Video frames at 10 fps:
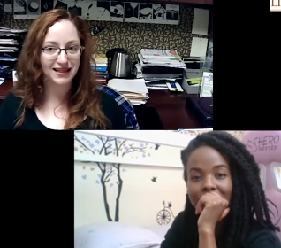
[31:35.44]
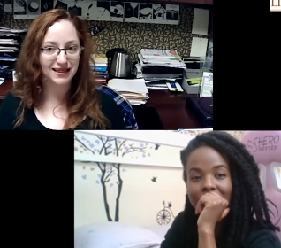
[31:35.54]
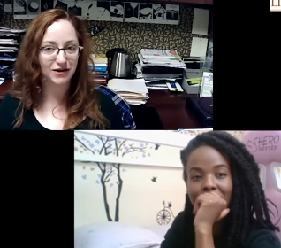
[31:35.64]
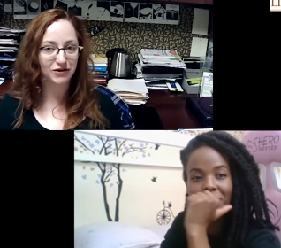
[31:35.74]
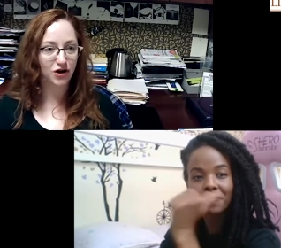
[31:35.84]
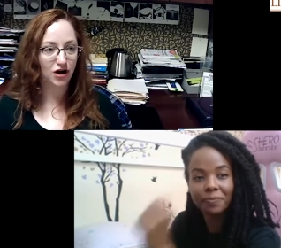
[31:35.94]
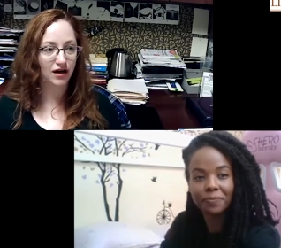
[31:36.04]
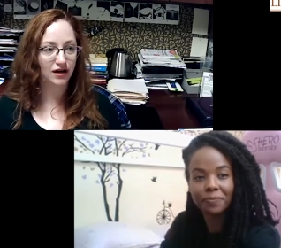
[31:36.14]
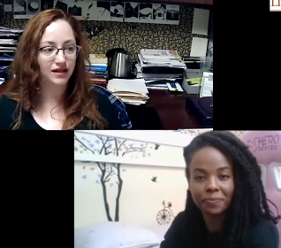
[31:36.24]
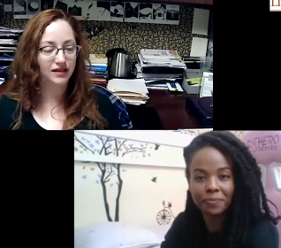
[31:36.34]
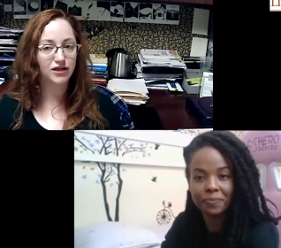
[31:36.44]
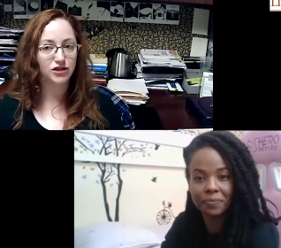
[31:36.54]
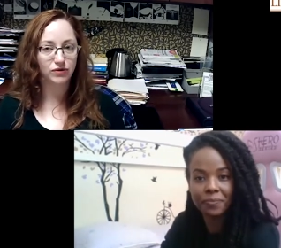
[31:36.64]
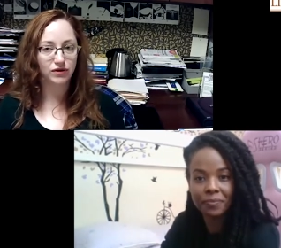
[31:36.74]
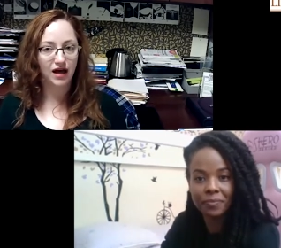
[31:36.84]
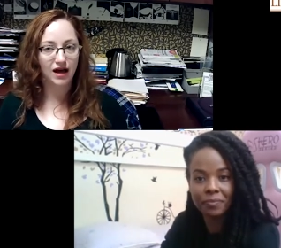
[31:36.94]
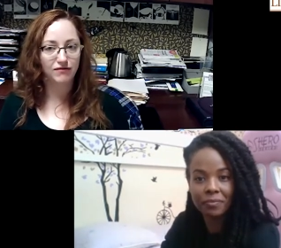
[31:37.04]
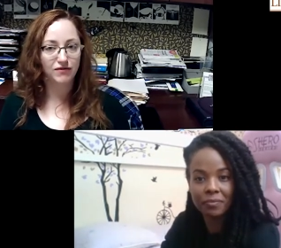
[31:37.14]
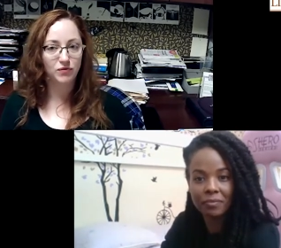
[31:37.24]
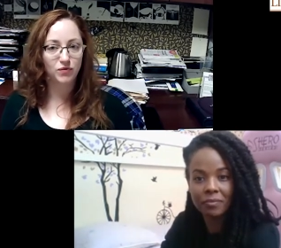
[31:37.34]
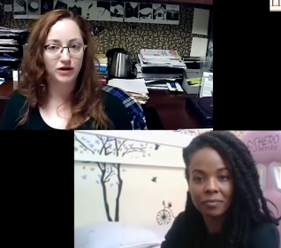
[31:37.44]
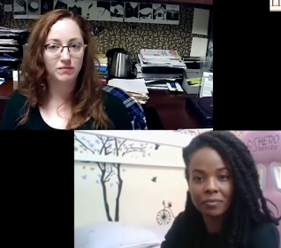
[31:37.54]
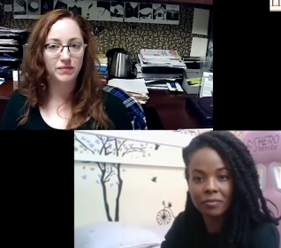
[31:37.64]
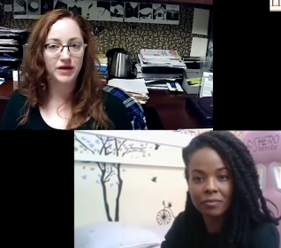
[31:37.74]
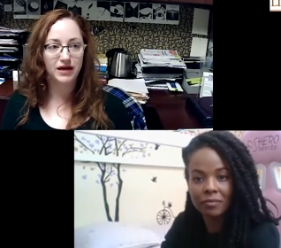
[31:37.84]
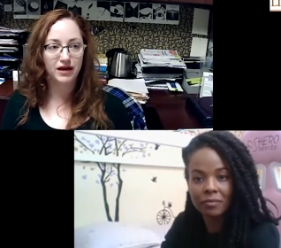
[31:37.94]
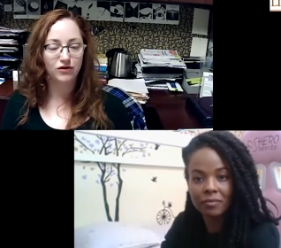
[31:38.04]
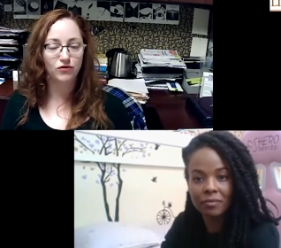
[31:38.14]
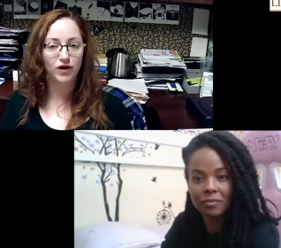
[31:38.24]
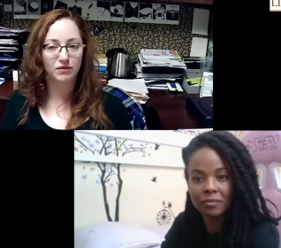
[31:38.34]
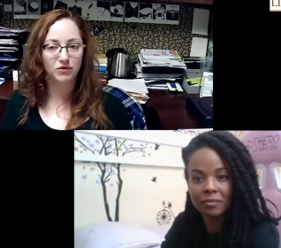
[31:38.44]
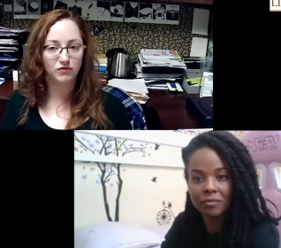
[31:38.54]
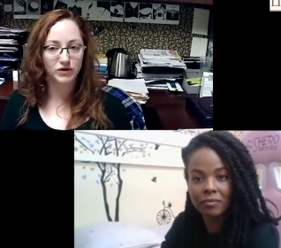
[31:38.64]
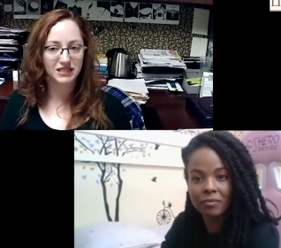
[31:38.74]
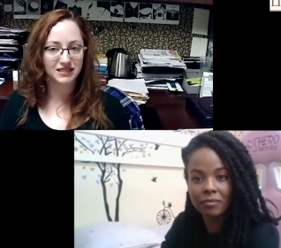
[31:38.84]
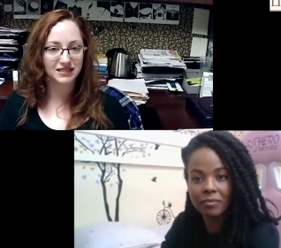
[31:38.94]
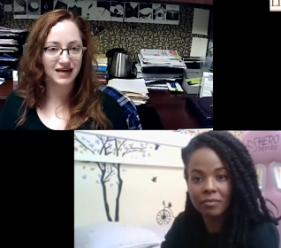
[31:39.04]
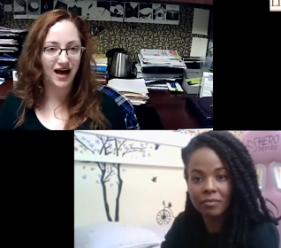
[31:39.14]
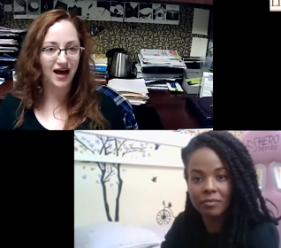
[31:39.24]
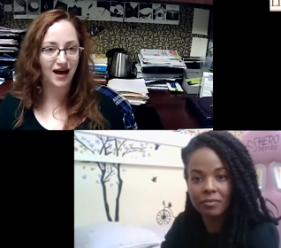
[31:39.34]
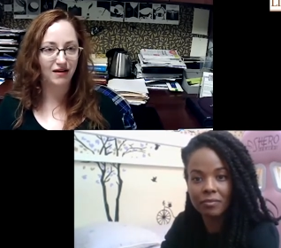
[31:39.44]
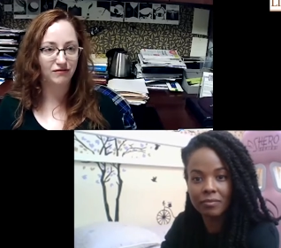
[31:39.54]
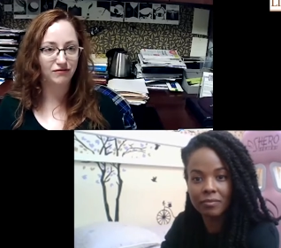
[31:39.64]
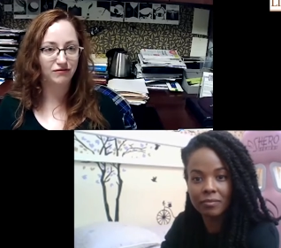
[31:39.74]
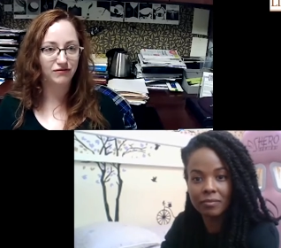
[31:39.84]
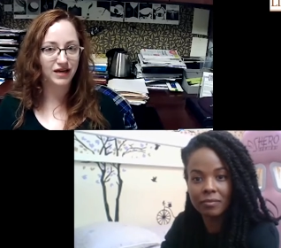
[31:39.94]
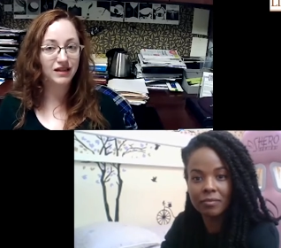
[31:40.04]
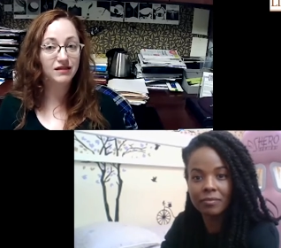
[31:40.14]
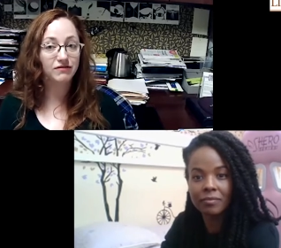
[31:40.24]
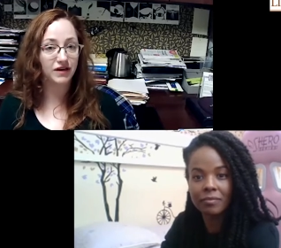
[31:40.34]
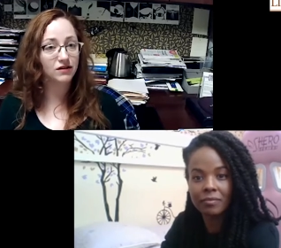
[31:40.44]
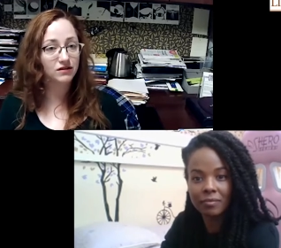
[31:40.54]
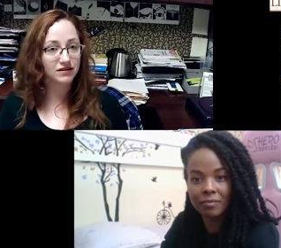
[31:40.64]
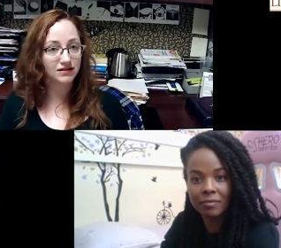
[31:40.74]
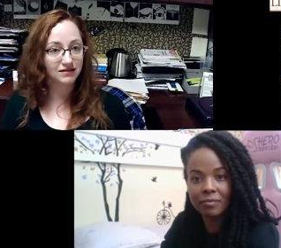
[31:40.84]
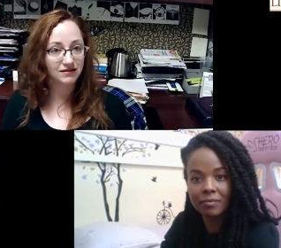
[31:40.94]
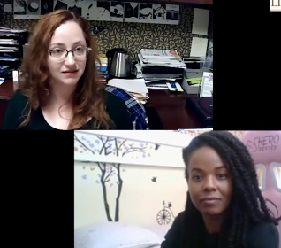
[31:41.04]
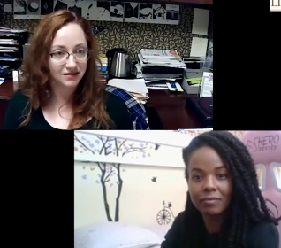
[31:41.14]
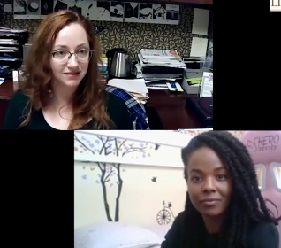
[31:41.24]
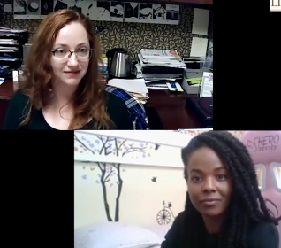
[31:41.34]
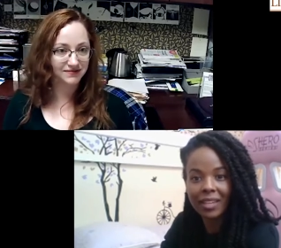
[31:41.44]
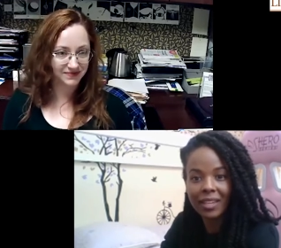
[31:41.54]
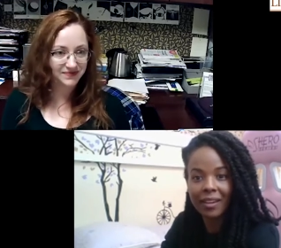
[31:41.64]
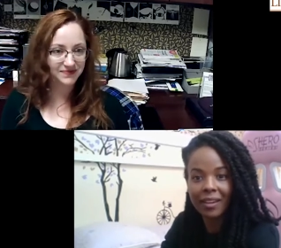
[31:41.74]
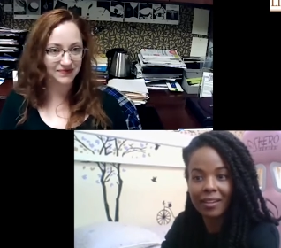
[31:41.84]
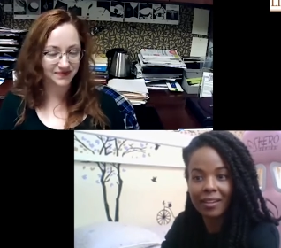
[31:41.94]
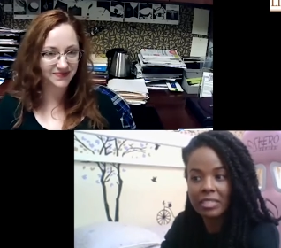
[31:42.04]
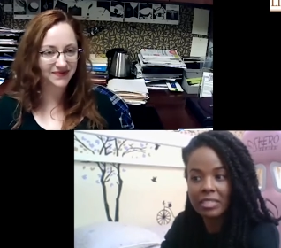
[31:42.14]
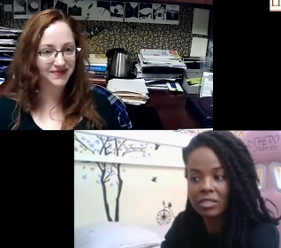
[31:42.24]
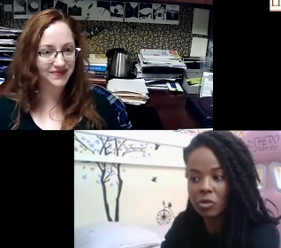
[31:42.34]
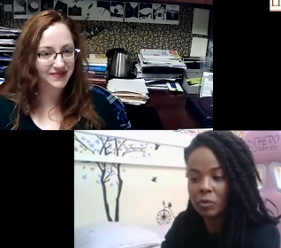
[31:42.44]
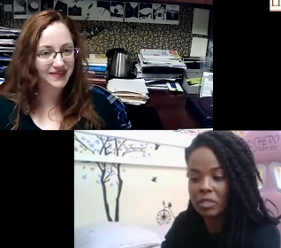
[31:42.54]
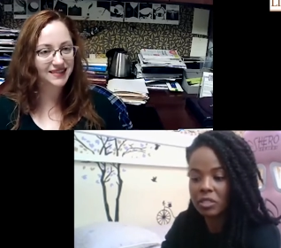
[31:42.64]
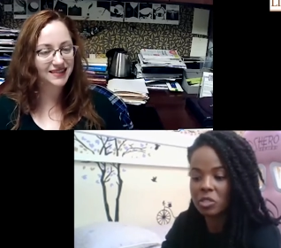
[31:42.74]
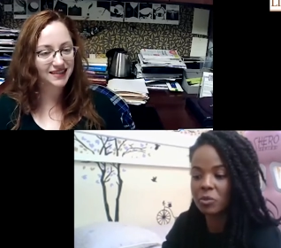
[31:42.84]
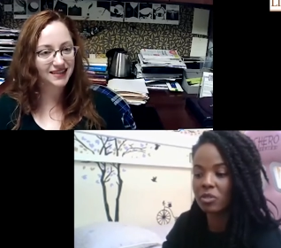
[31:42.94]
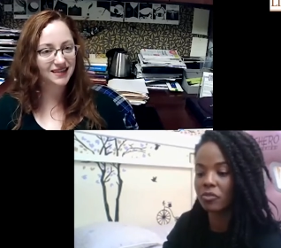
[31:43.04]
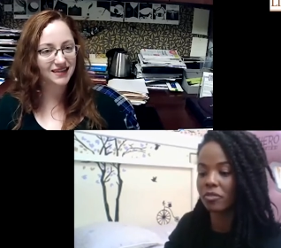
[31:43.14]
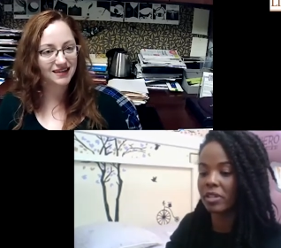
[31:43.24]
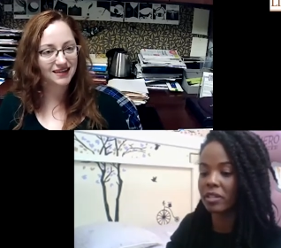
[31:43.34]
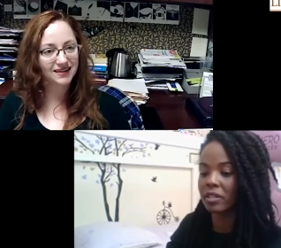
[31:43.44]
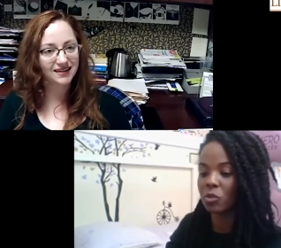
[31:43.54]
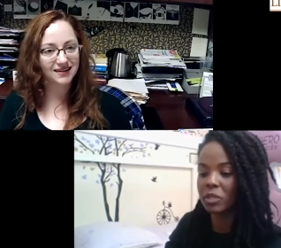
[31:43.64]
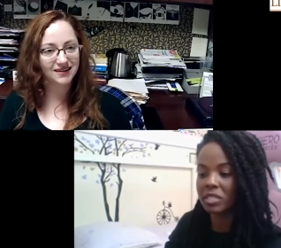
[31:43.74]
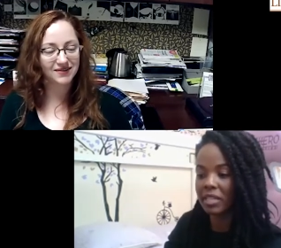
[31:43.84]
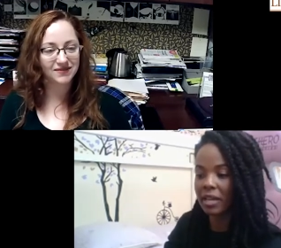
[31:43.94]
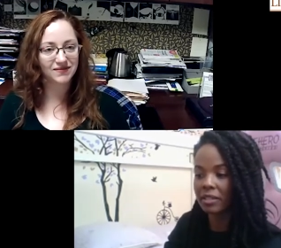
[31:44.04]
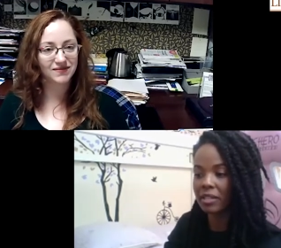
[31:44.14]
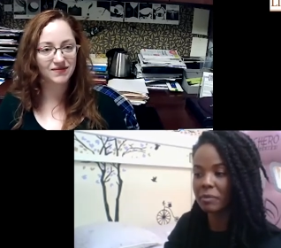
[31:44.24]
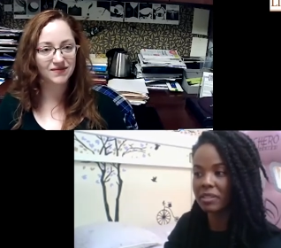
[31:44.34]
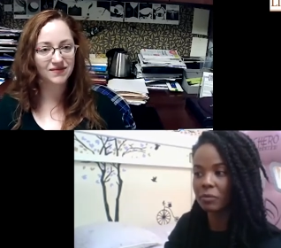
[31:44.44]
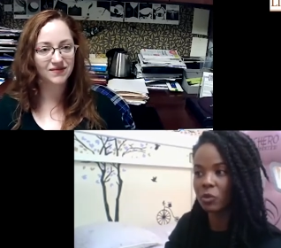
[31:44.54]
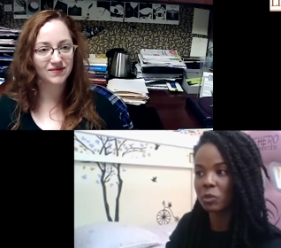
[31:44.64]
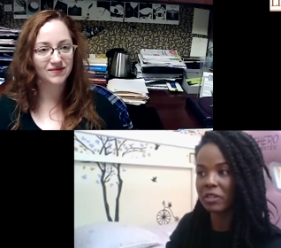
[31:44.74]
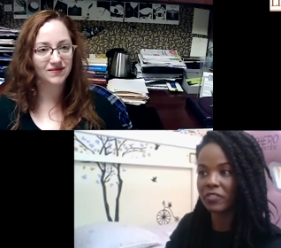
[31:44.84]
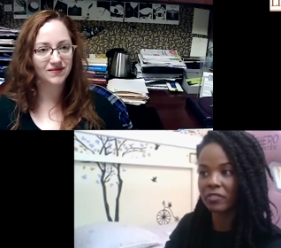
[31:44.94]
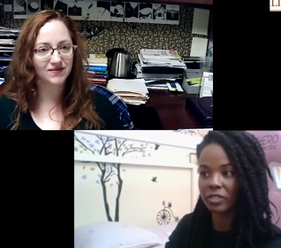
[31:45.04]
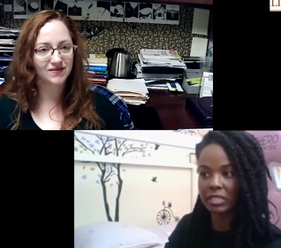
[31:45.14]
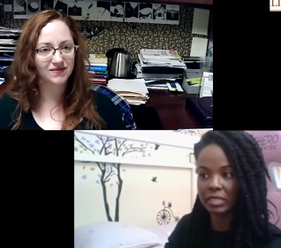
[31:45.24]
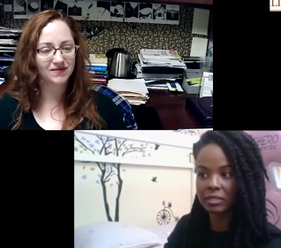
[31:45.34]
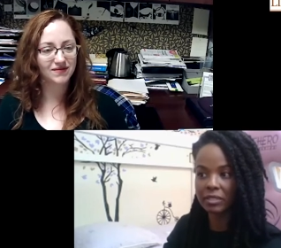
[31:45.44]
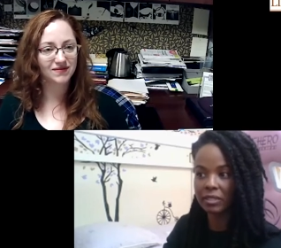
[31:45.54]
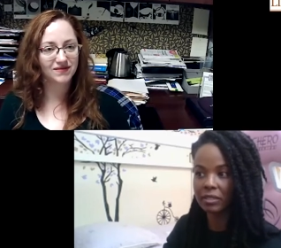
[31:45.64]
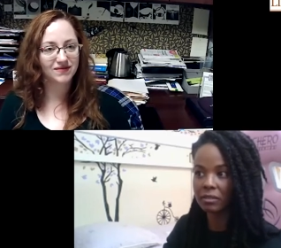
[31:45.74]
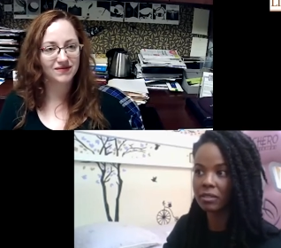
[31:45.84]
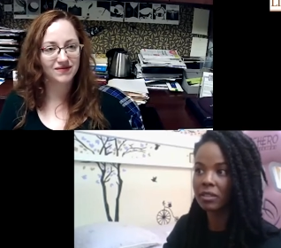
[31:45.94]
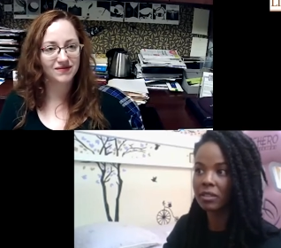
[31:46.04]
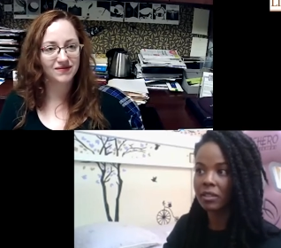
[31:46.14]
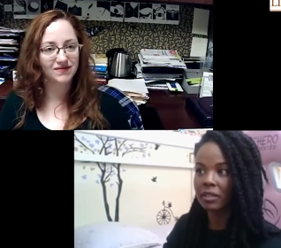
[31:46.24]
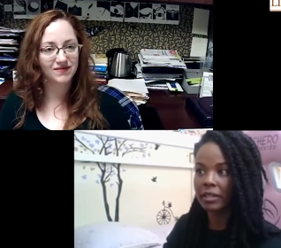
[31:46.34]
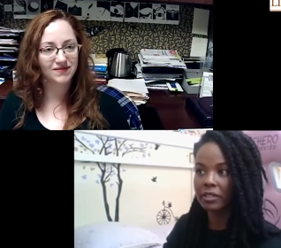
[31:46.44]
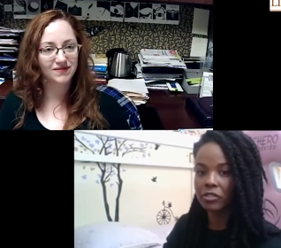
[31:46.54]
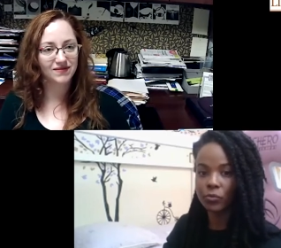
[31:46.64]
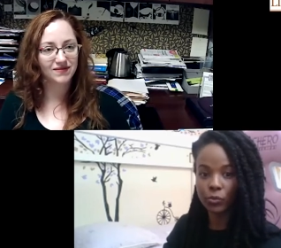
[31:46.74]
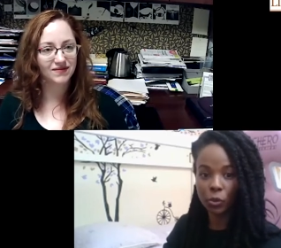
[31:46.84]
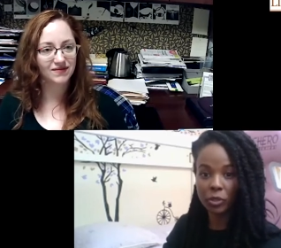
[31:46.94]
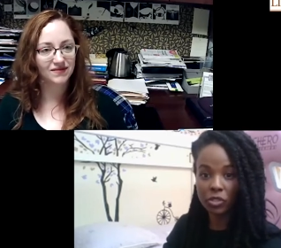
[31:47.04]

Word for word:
Speaker 1: that they're not that they don't love and wouldn't be incredible voices to have in the mm-hmm. field.
Speaker 2: Yeah, it's so it's such a beautiful thing. So much talent. I mean, one of my favorite scenes in in Roman and